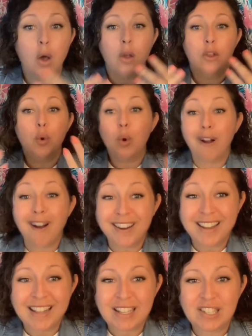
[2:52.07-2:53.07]
your
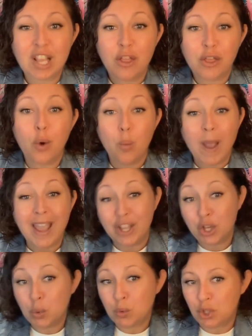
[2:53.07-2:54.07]
audience the way
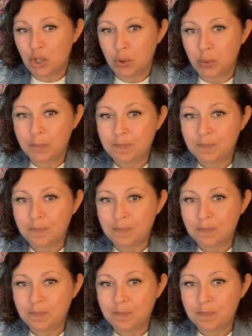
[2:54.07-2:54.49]
you do.